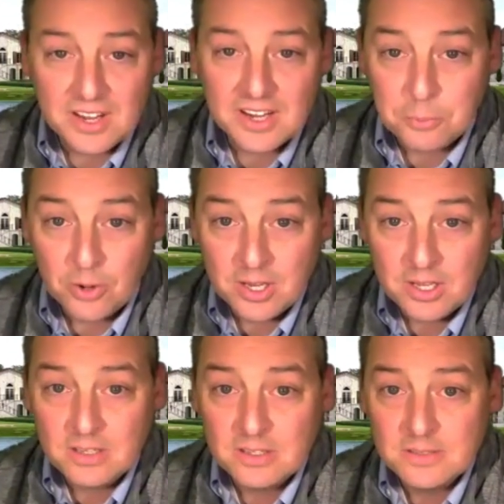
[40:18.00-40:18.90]
is
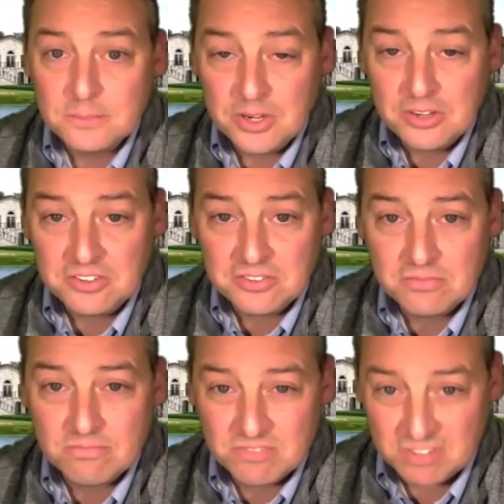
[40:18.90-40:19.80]
pretty
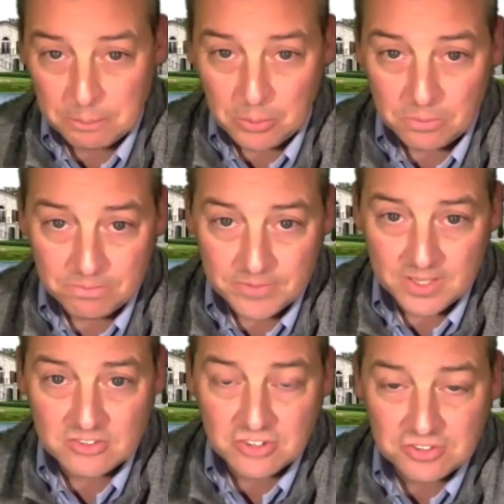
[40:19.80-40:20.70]
simple.
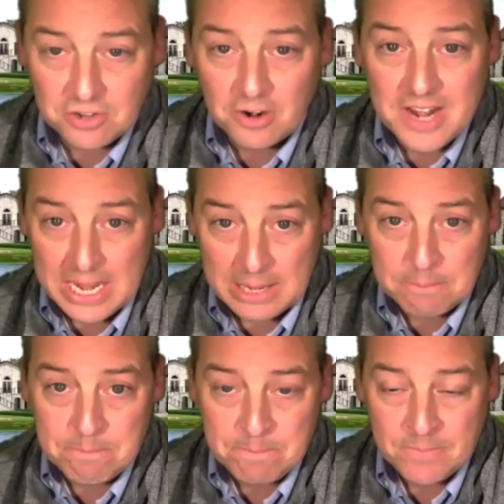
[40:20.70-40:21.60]
It's just our
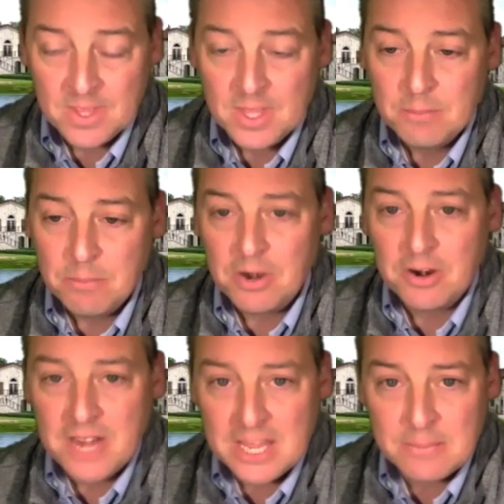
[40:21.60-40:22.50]
name, but our
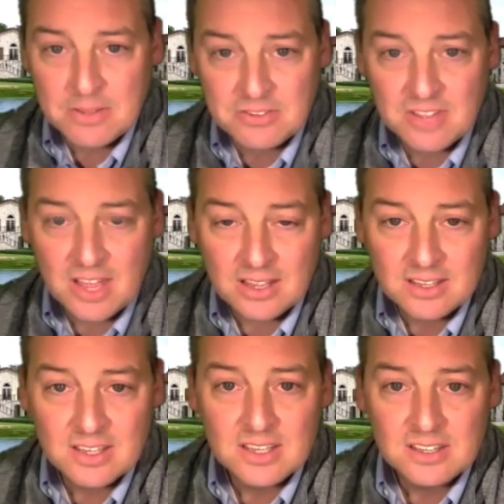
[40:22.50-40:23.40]
name is
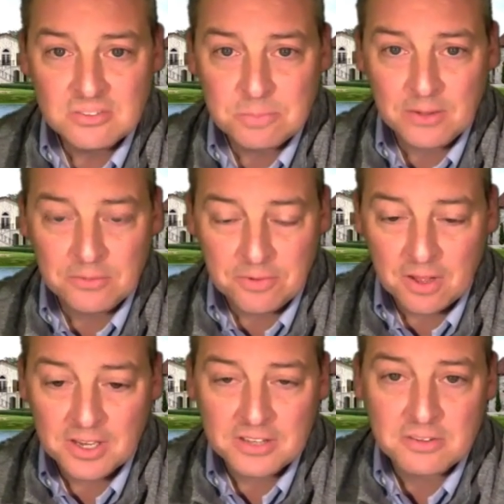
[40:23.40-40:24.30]
spelled
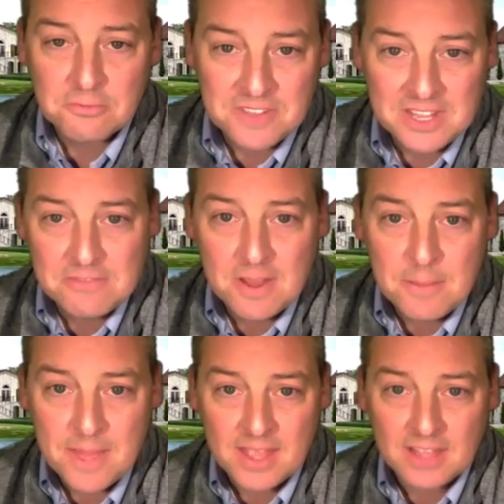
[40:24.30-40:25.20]
fun. It's a
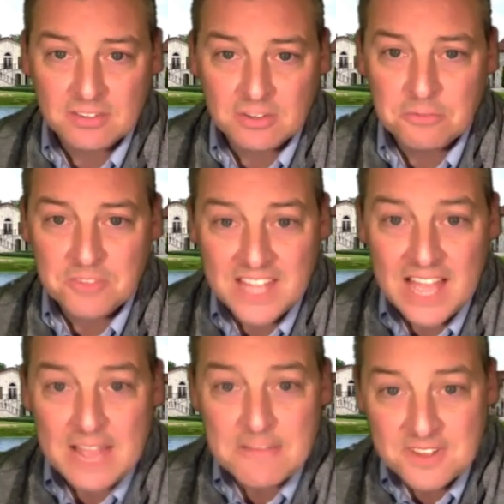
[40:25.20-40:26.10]
VivaMe, so
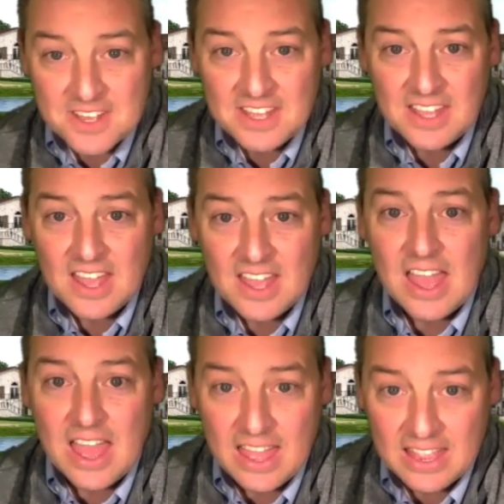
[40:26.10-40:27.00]

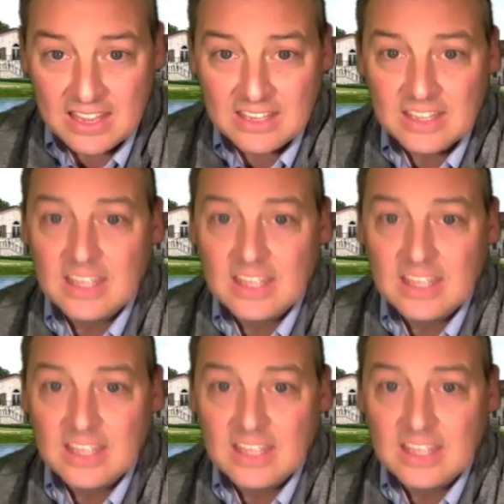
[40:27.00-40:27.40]
VivaMee.com,